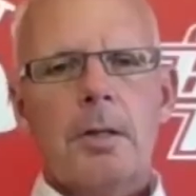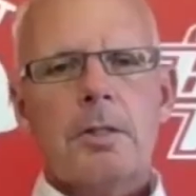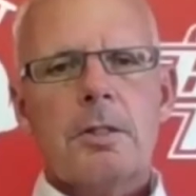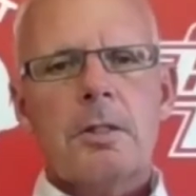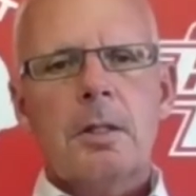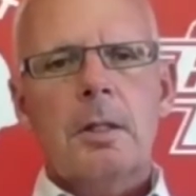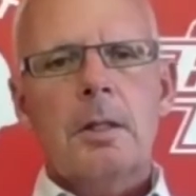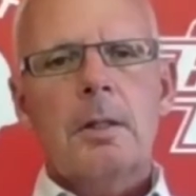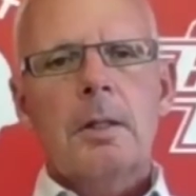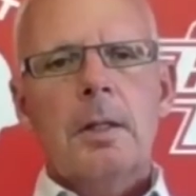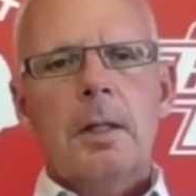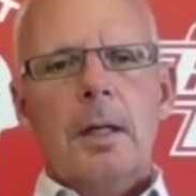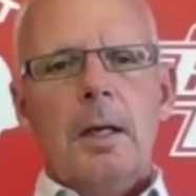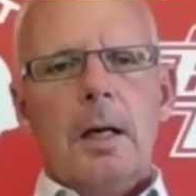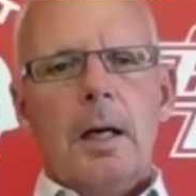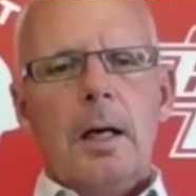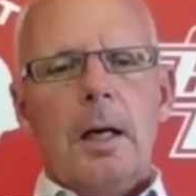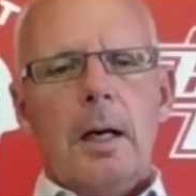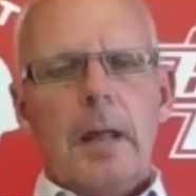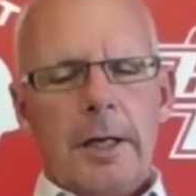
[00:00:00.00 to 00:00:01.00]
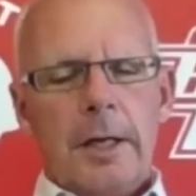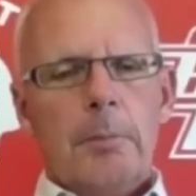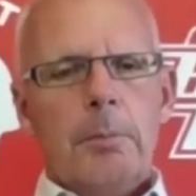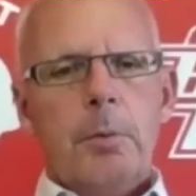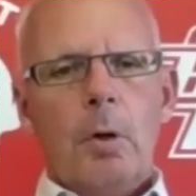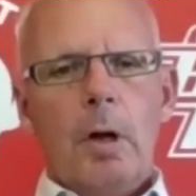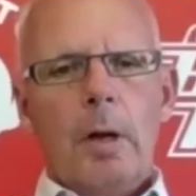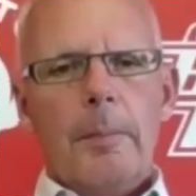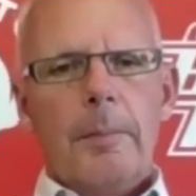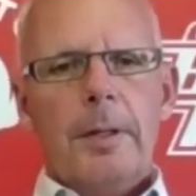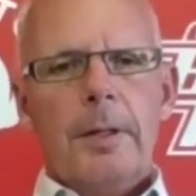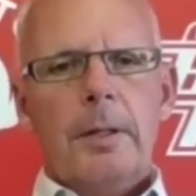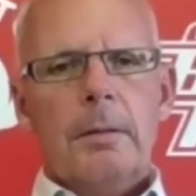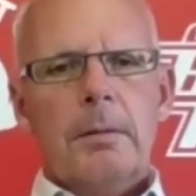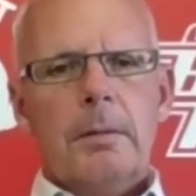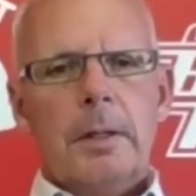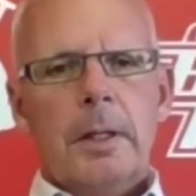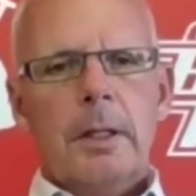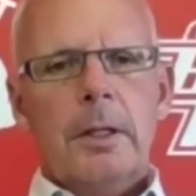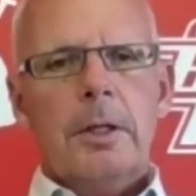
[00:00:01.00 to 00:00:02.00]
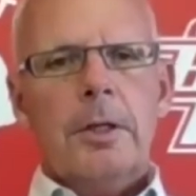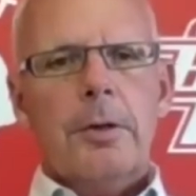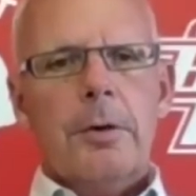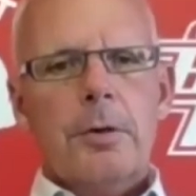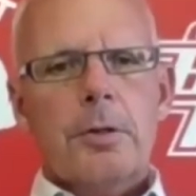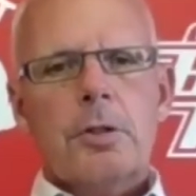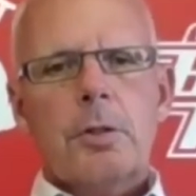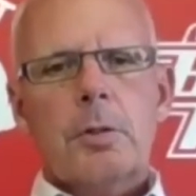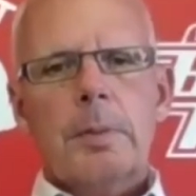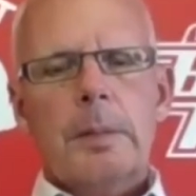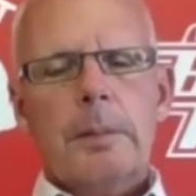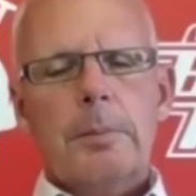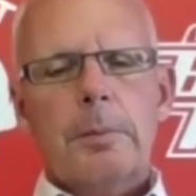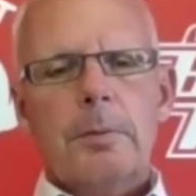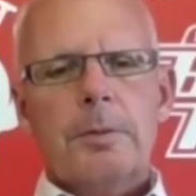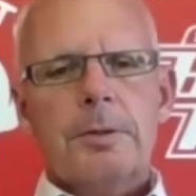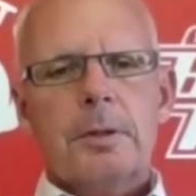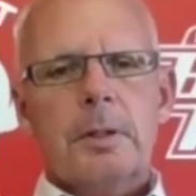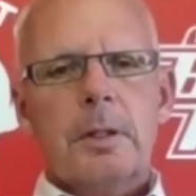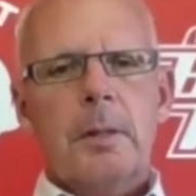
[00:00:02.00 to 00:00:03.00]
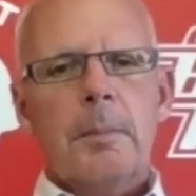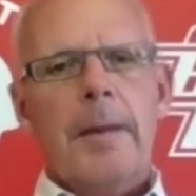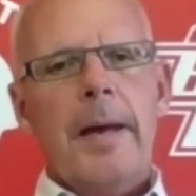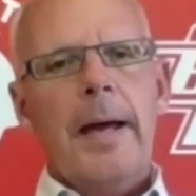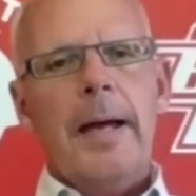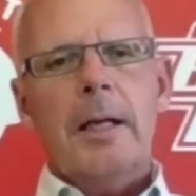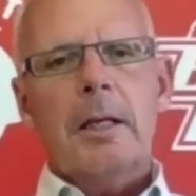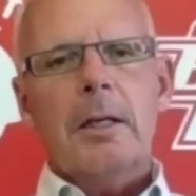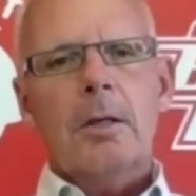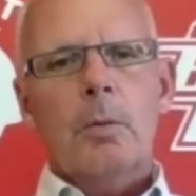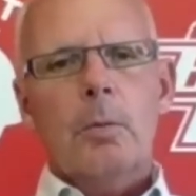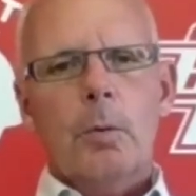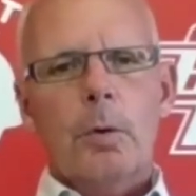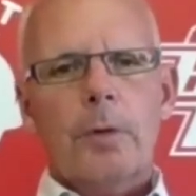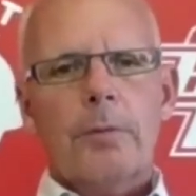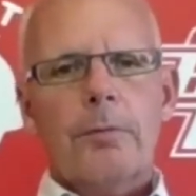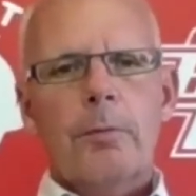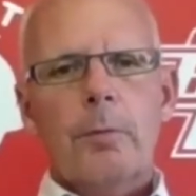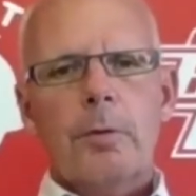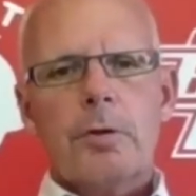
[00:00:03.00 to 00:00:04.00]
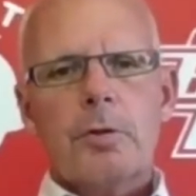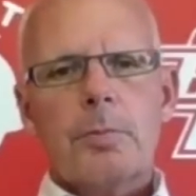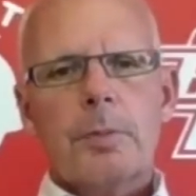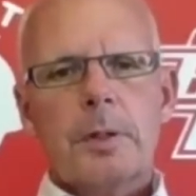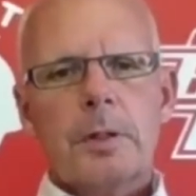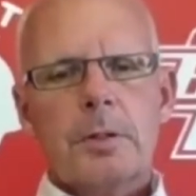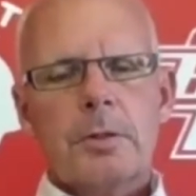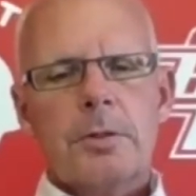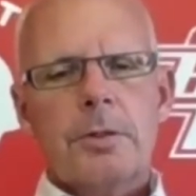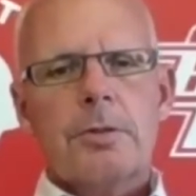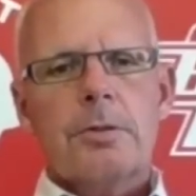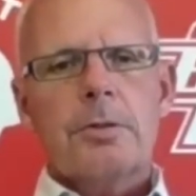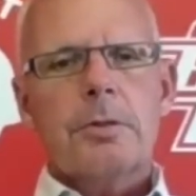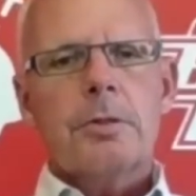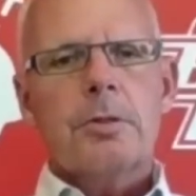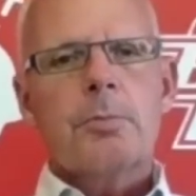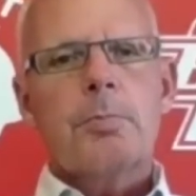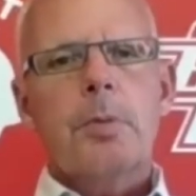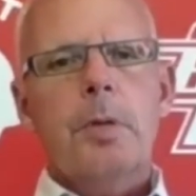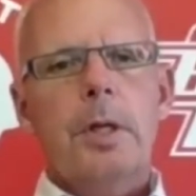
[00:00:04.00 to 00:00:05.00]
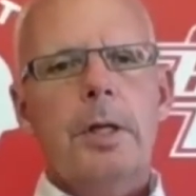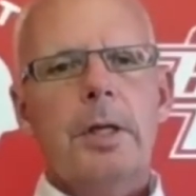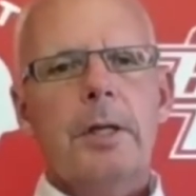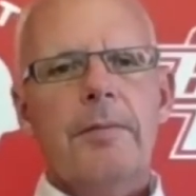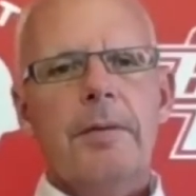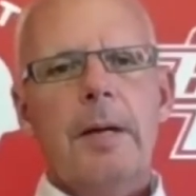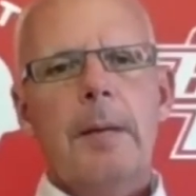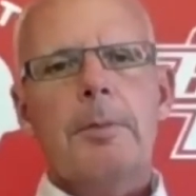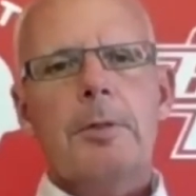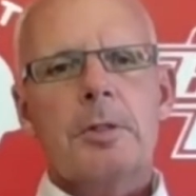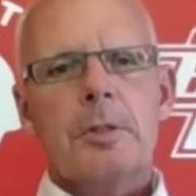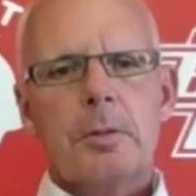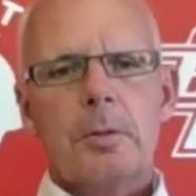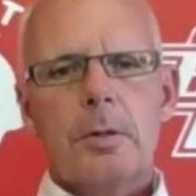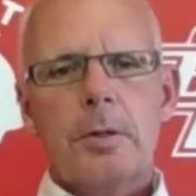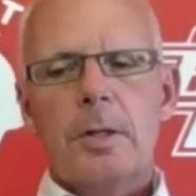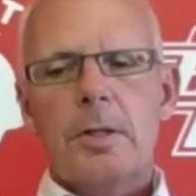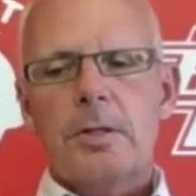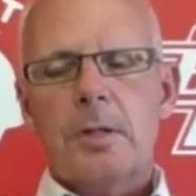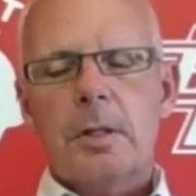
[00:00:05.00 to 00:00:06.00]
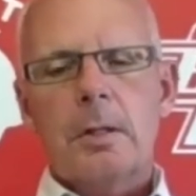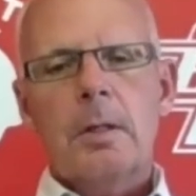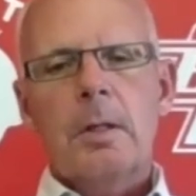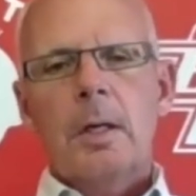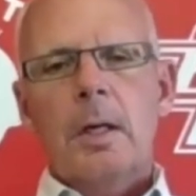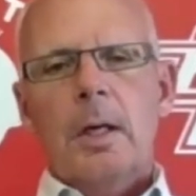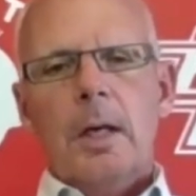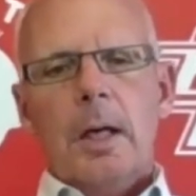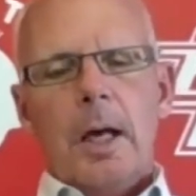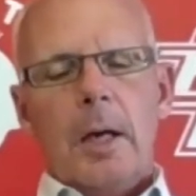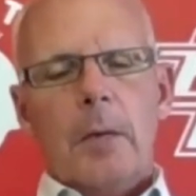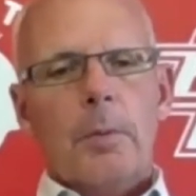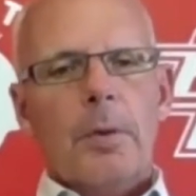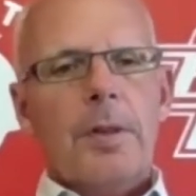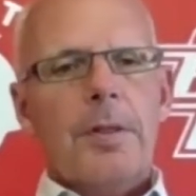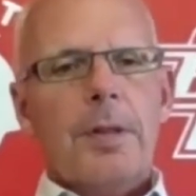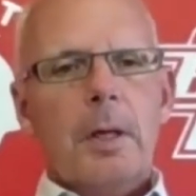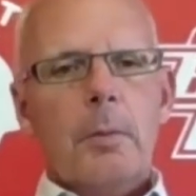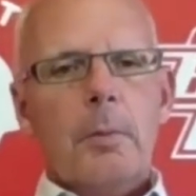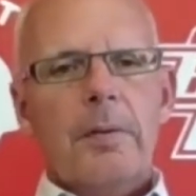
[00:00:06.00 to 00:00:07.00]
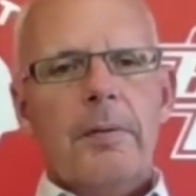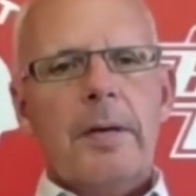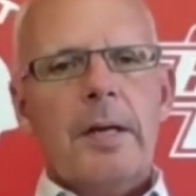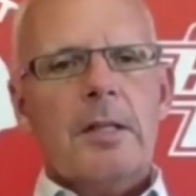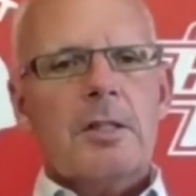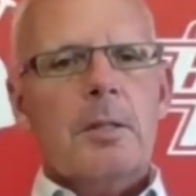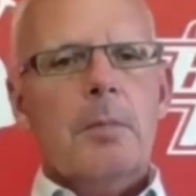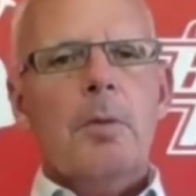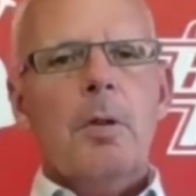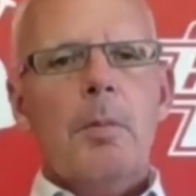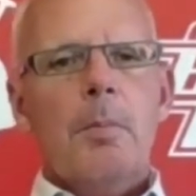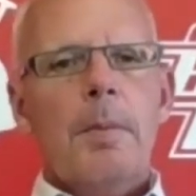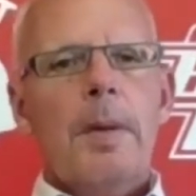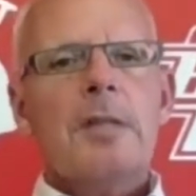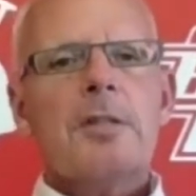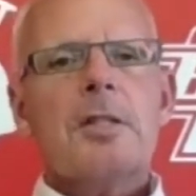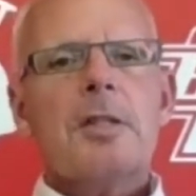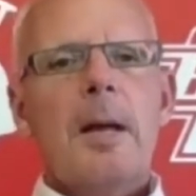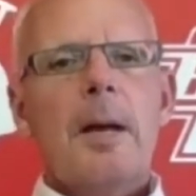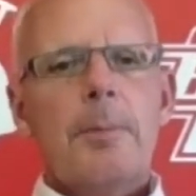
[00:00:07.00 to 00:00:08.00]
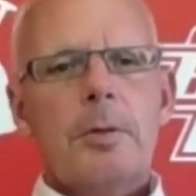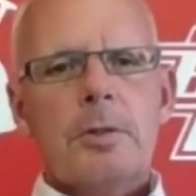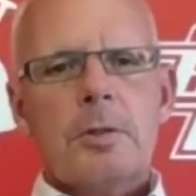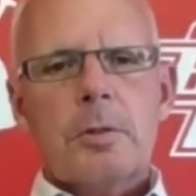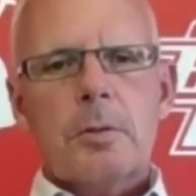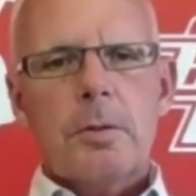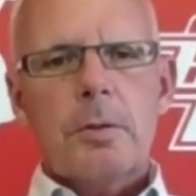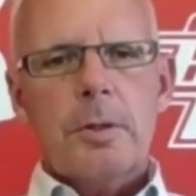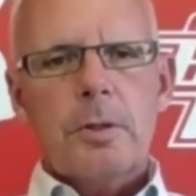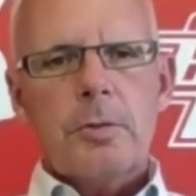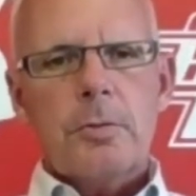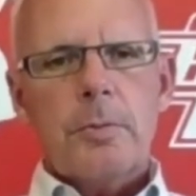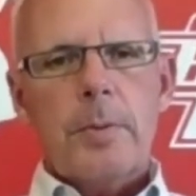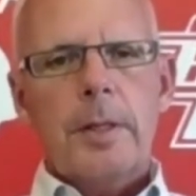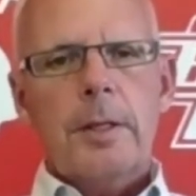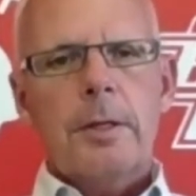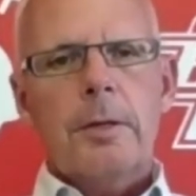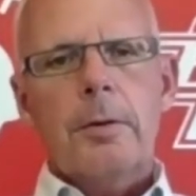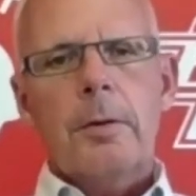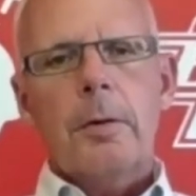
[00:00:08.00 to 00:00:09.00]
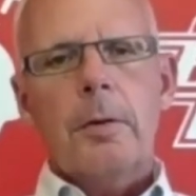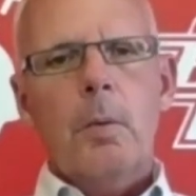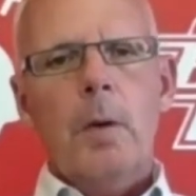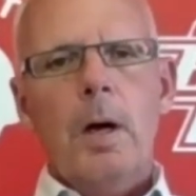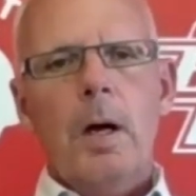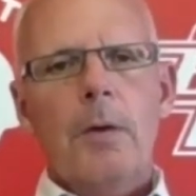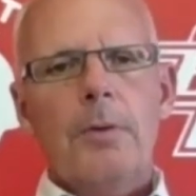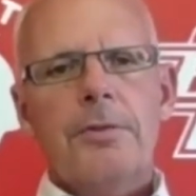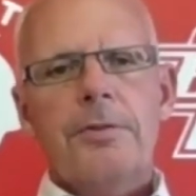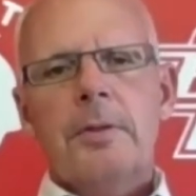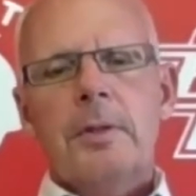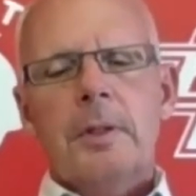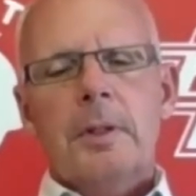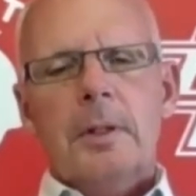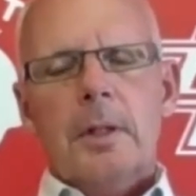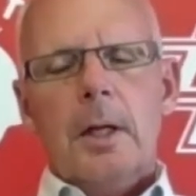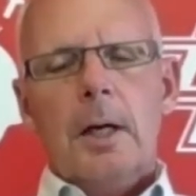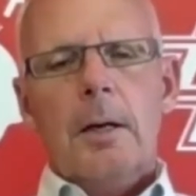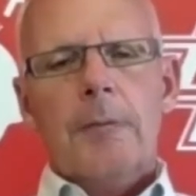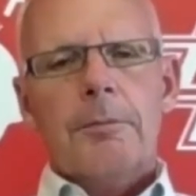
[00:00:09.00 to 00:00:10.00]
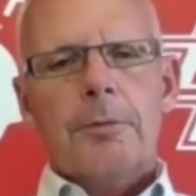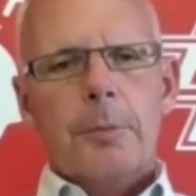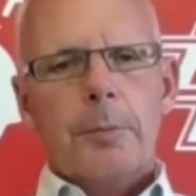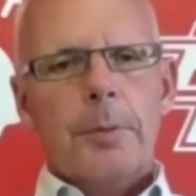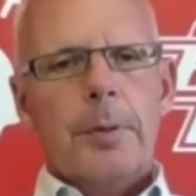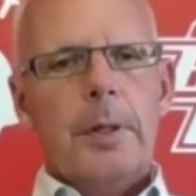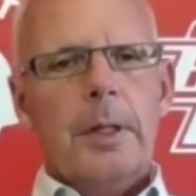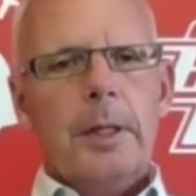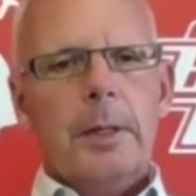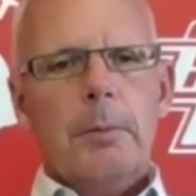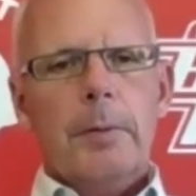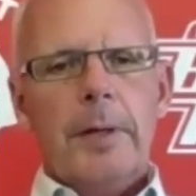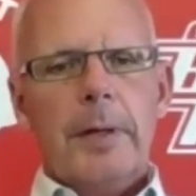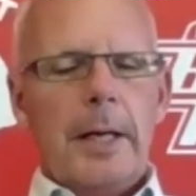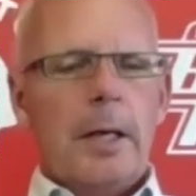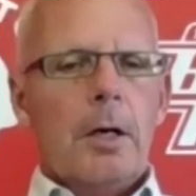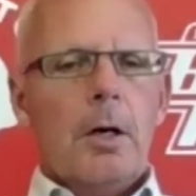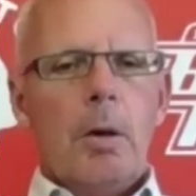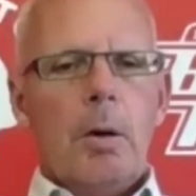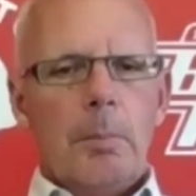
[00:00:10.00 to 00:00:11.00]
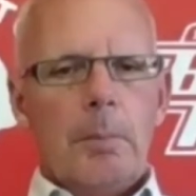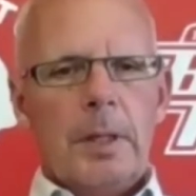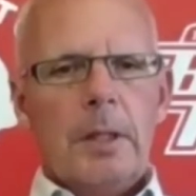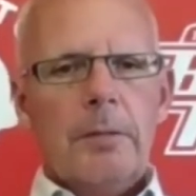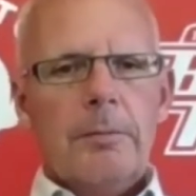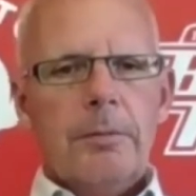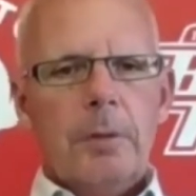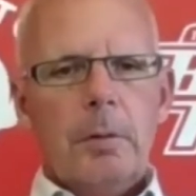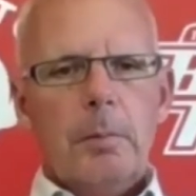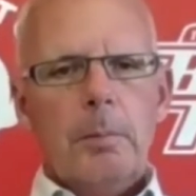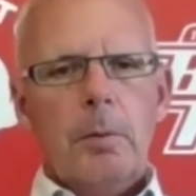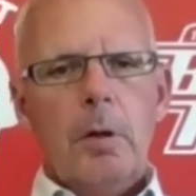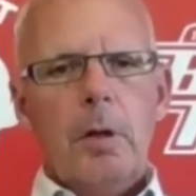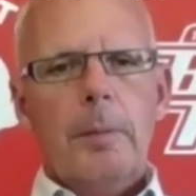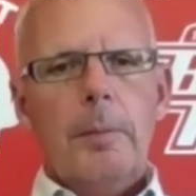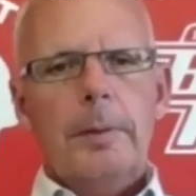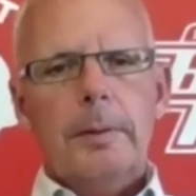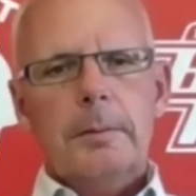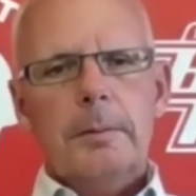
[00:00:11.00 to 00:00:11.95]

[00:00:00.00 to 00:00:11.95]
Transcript: to unemployment and encouraging people to get back into the workforce, because there's plenty of opportunities. And we think we've got some of the best opportunities right here at Wells for really what I call meaningful employment.